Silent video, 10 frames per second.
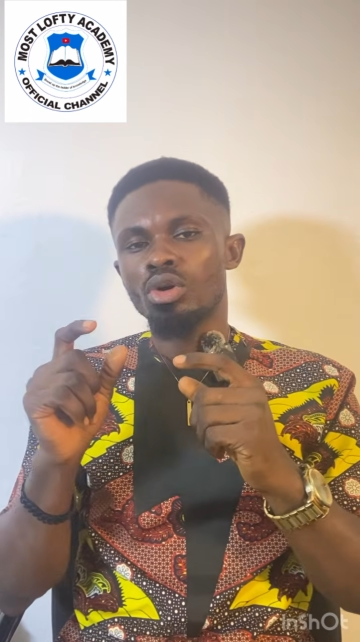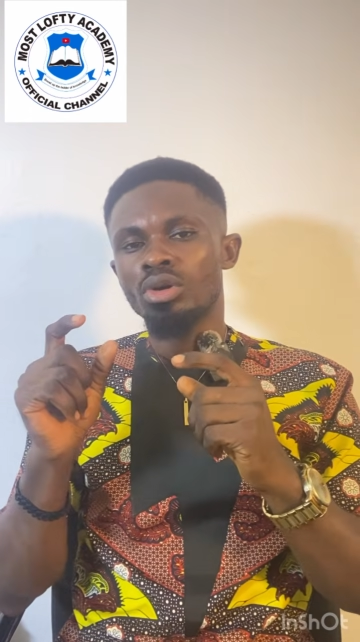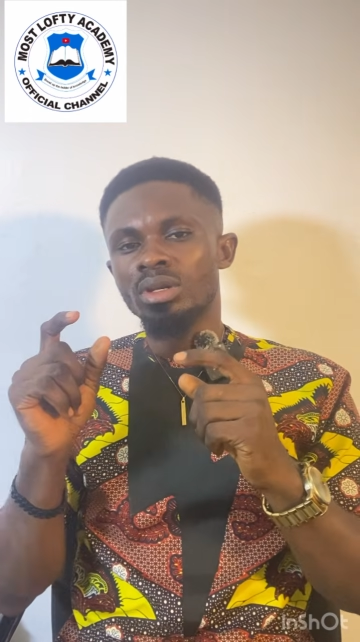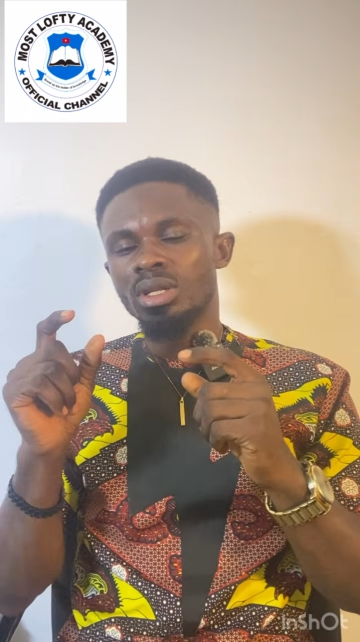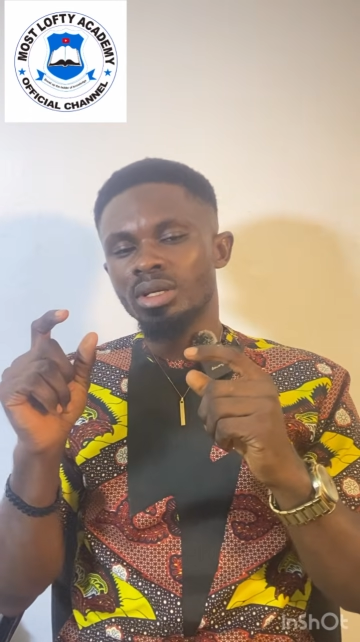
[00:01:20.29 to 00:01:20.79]

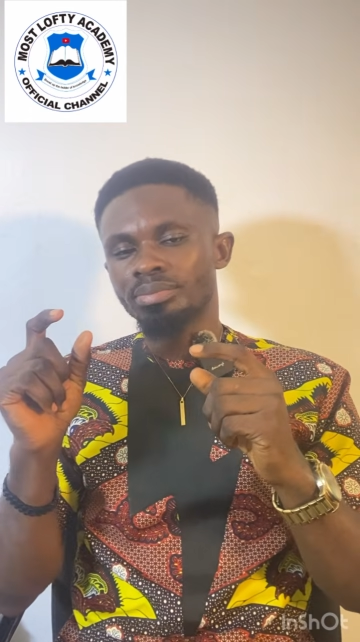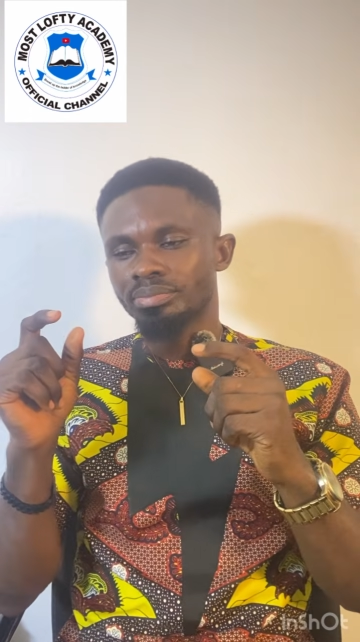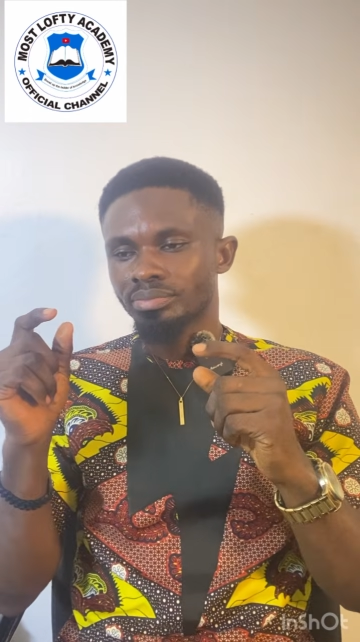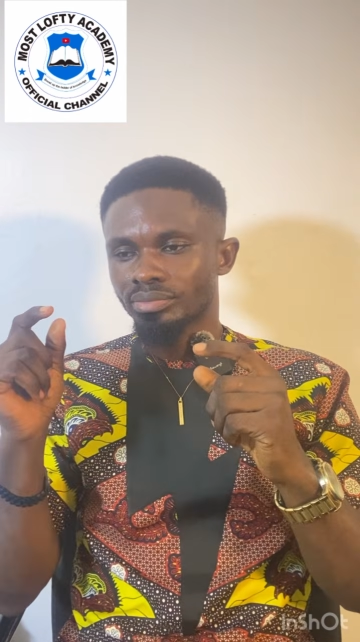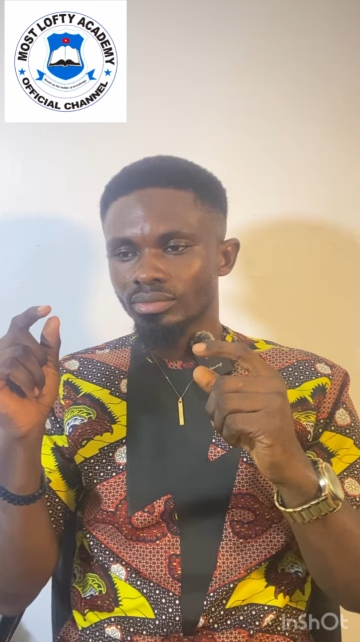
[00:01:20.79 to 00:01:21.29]
on
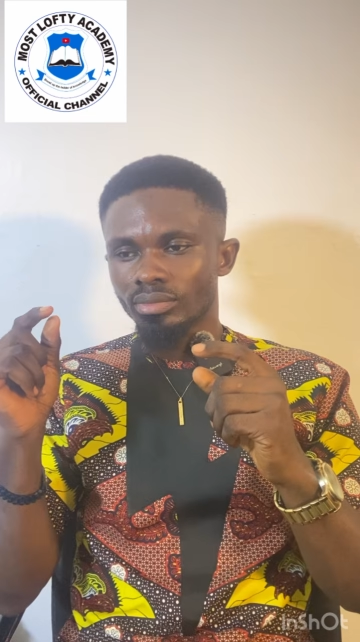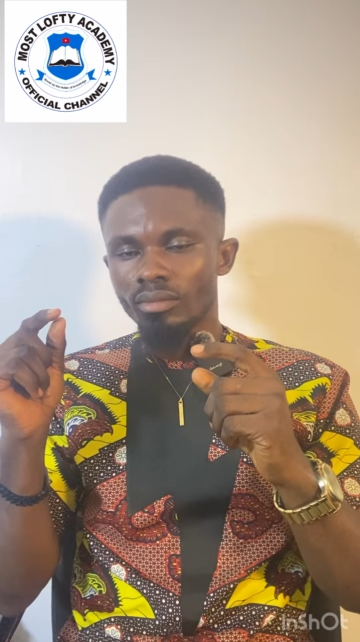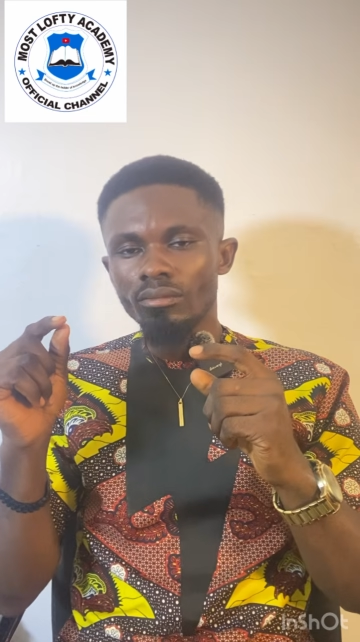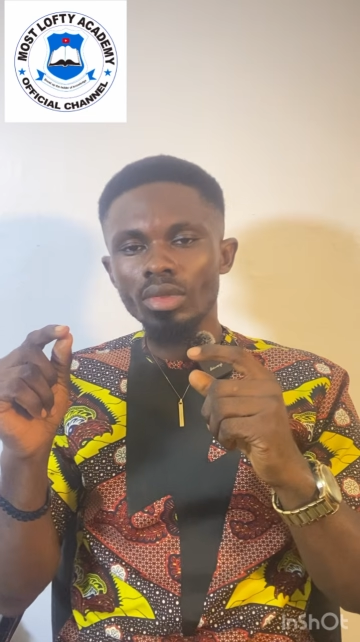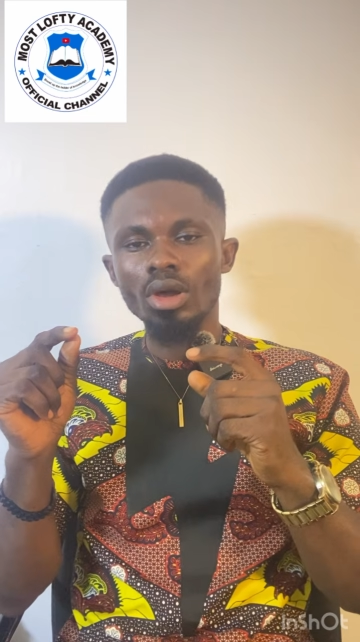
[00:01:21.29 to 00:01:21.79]

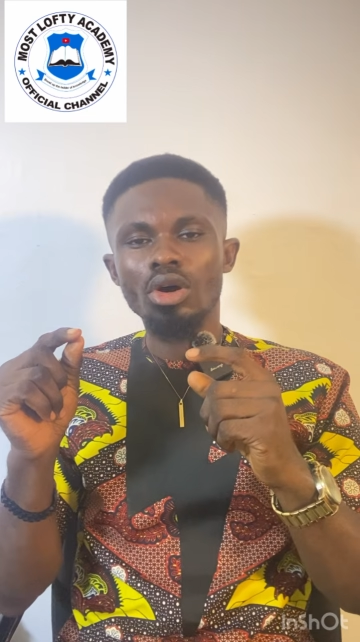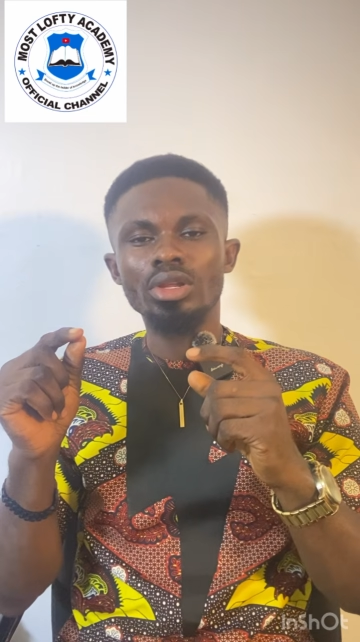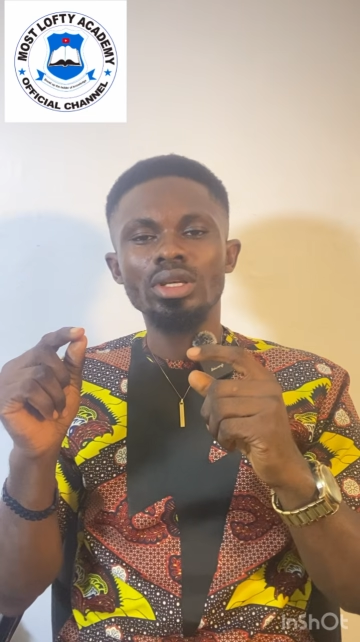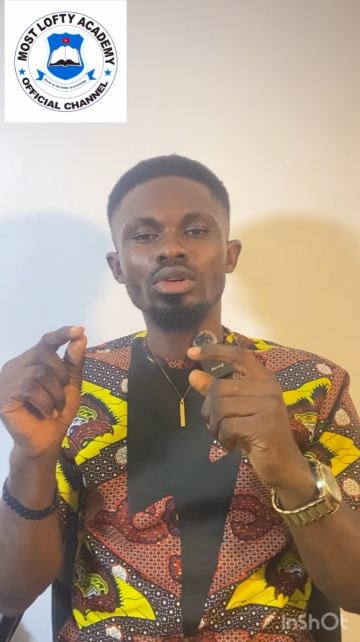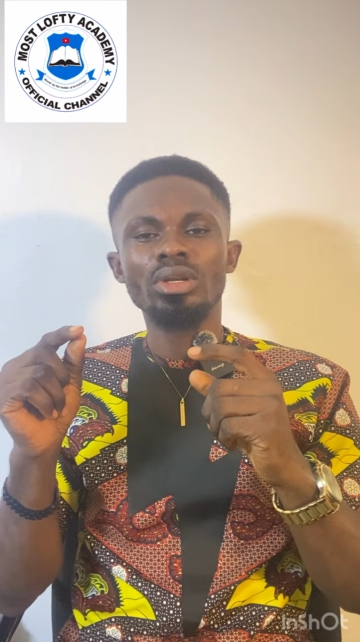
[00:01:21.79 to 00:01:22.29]

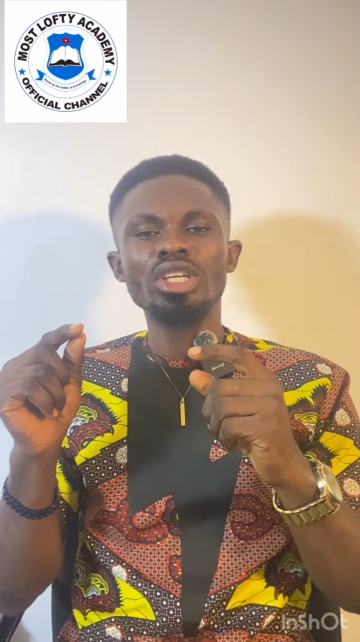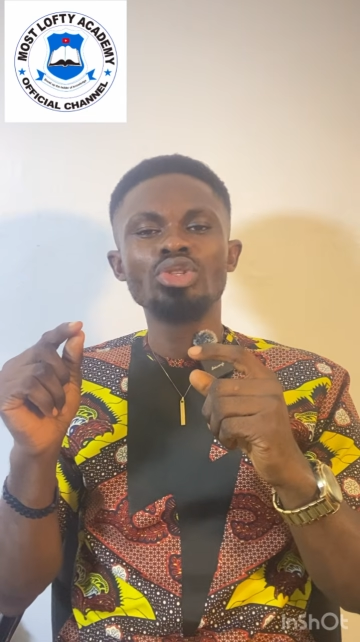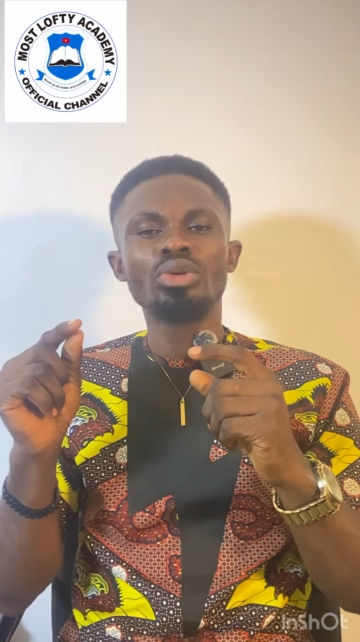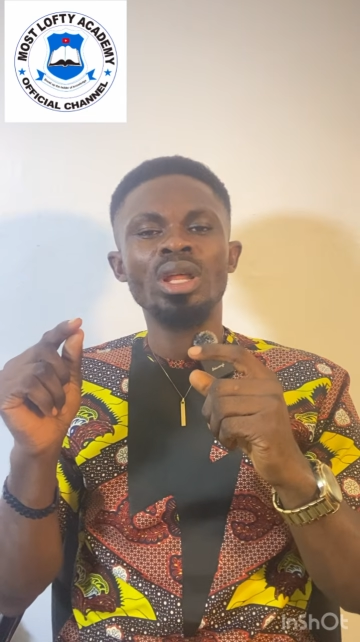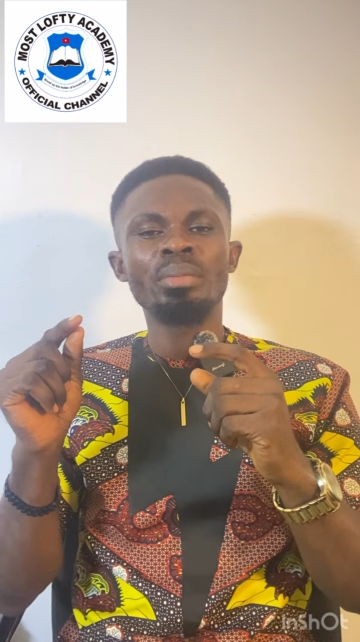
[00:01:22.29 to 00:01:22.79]
this
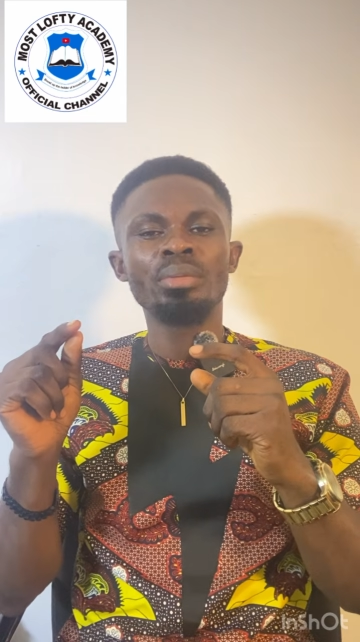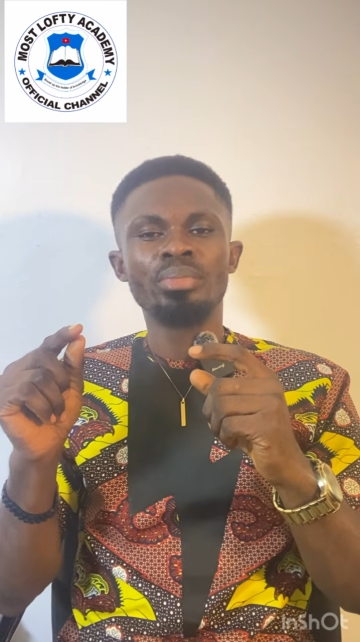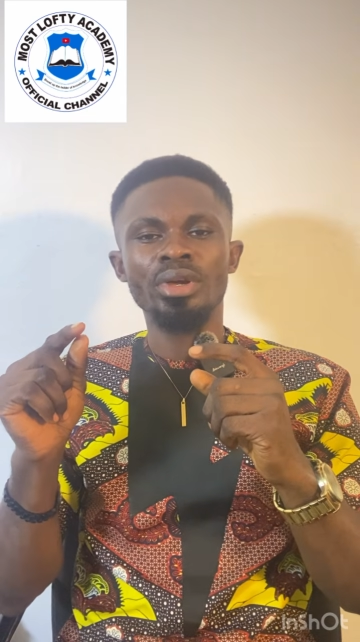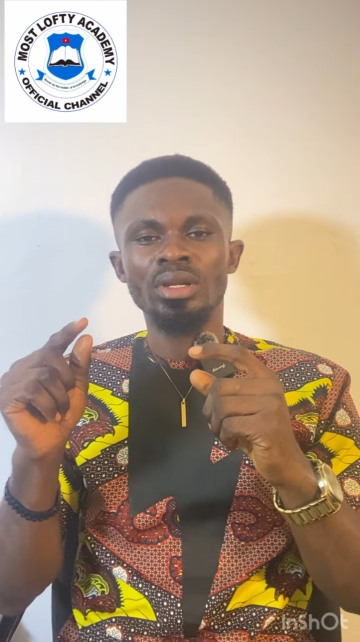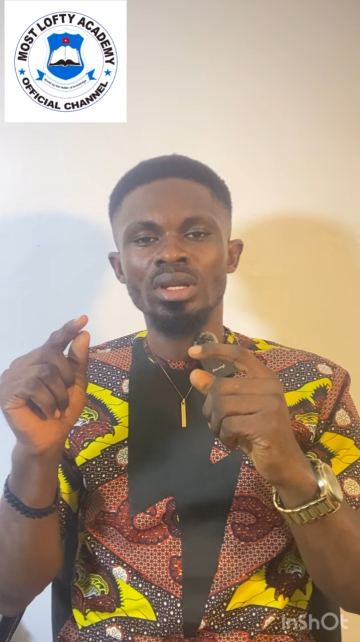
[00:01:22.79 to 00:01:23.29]
nuclear
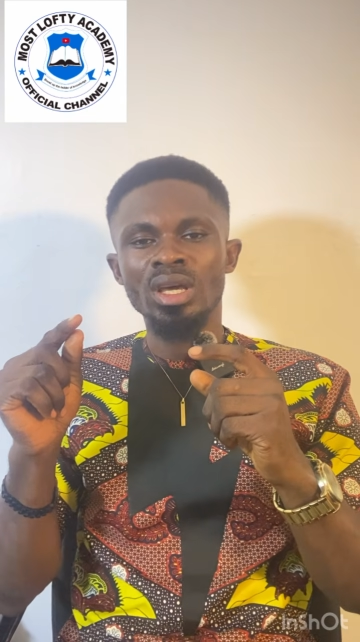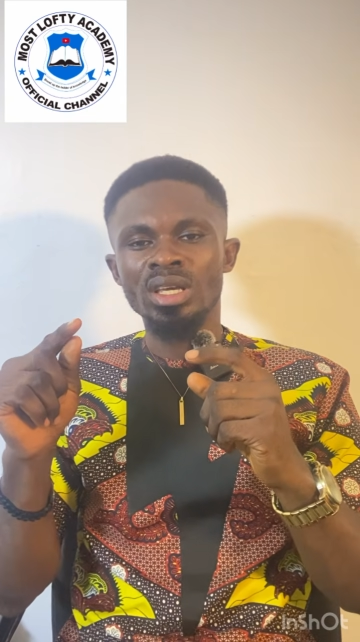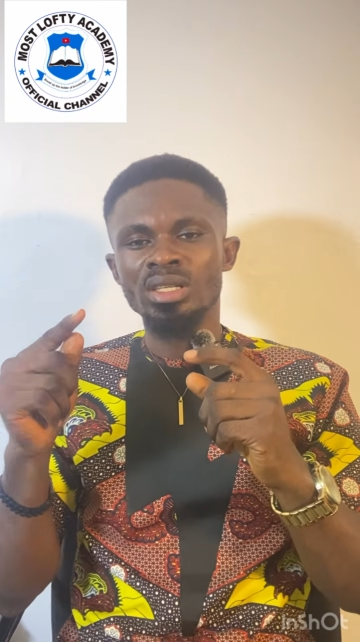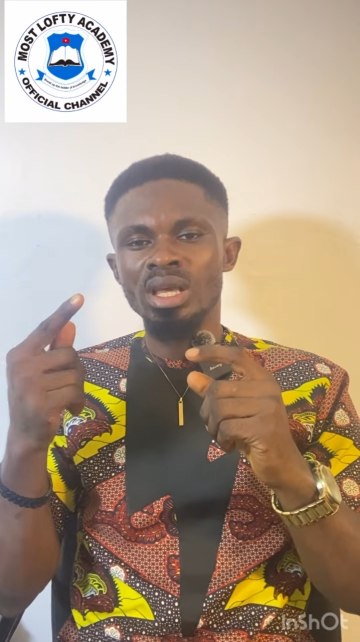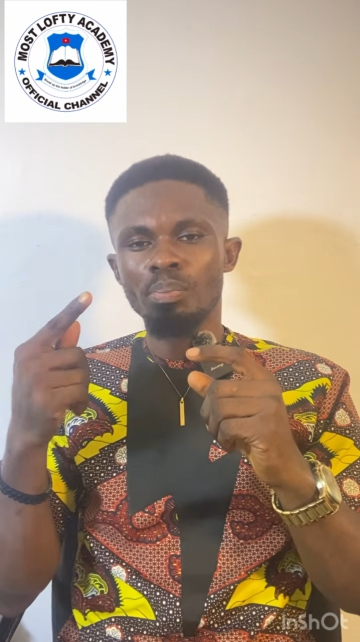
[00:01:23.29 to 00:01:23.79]
membrane
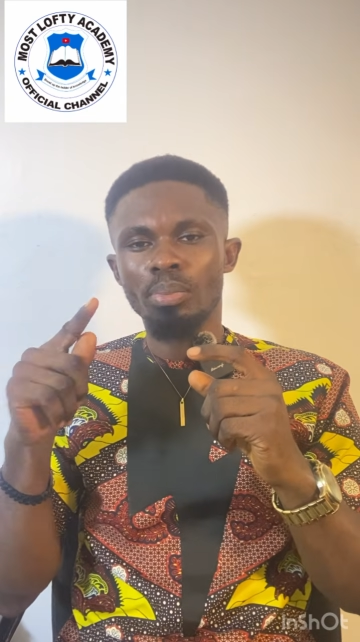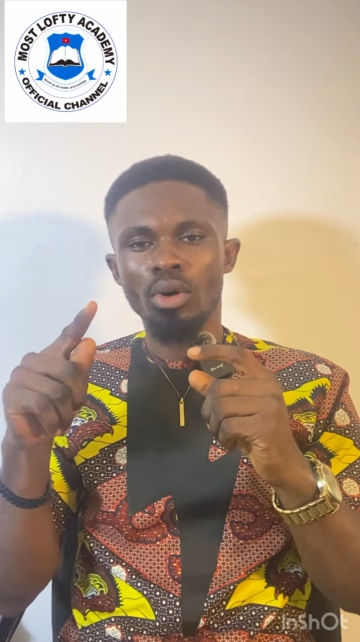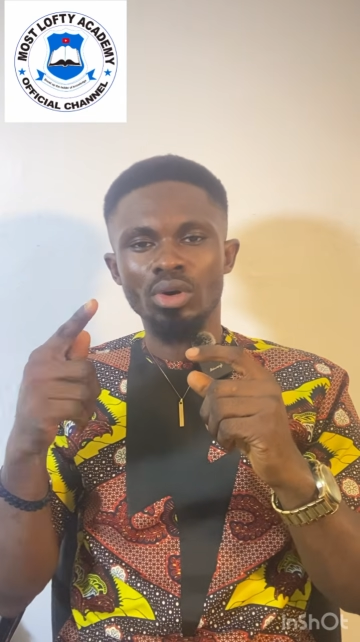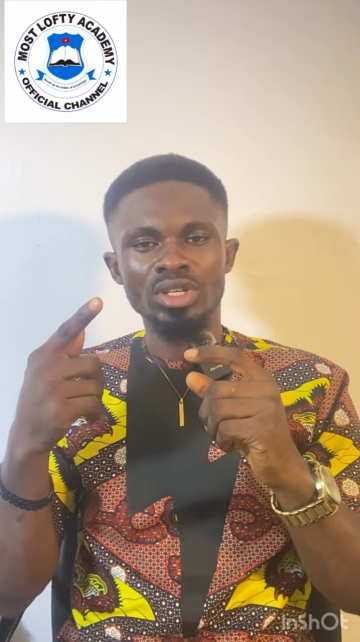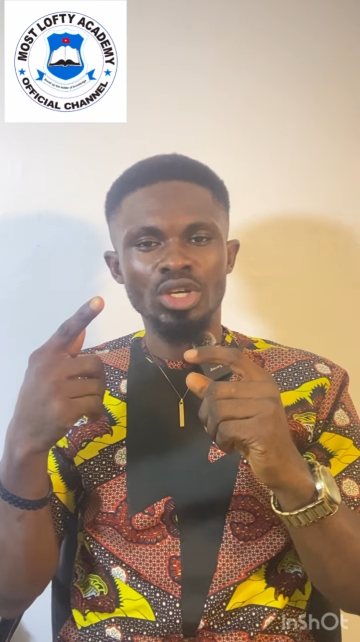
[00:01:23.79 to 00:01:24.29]
is a
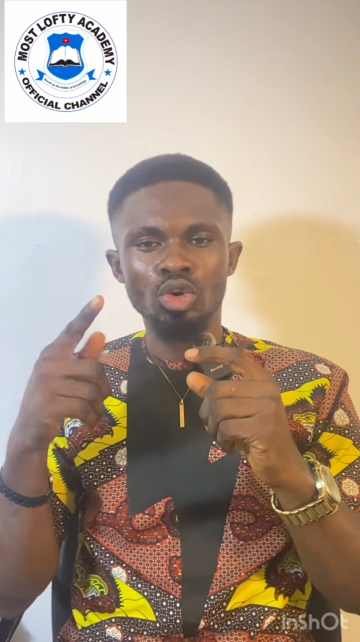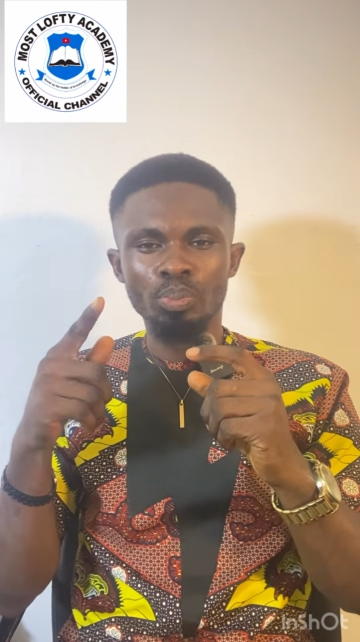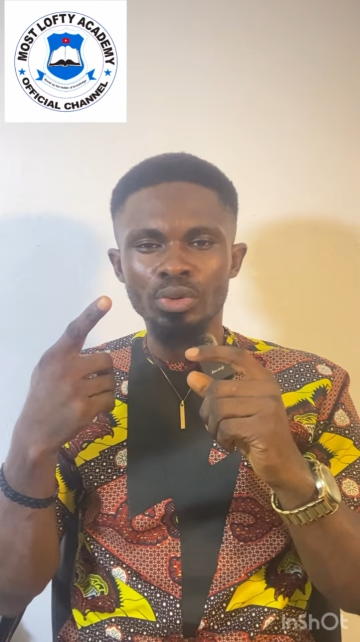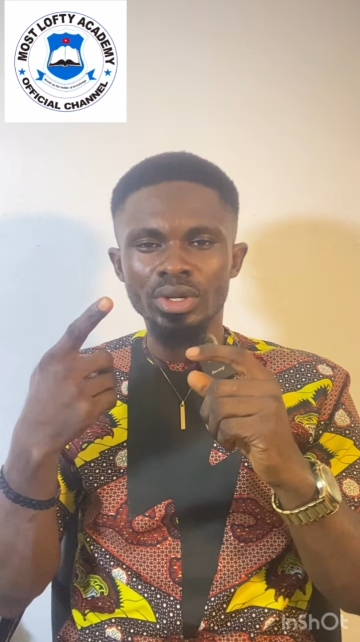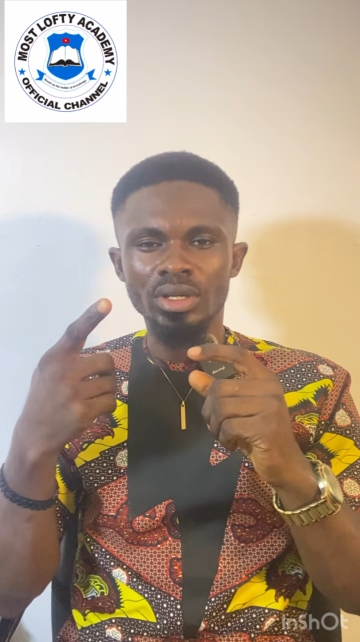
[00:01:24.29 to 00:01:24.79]
pore, is an
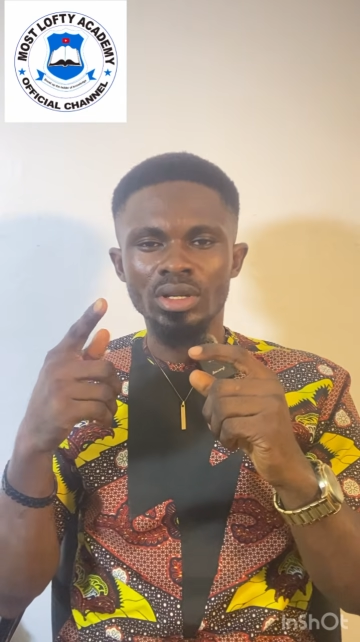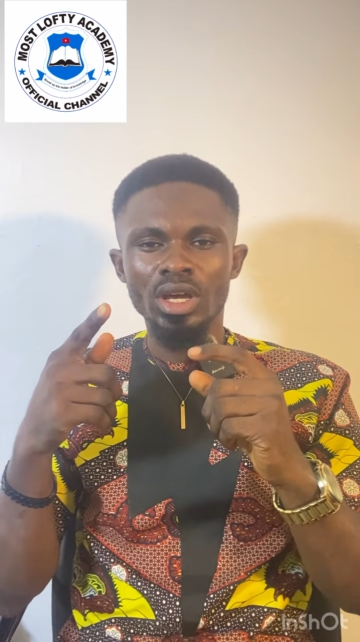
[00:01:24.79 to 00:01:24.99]
opening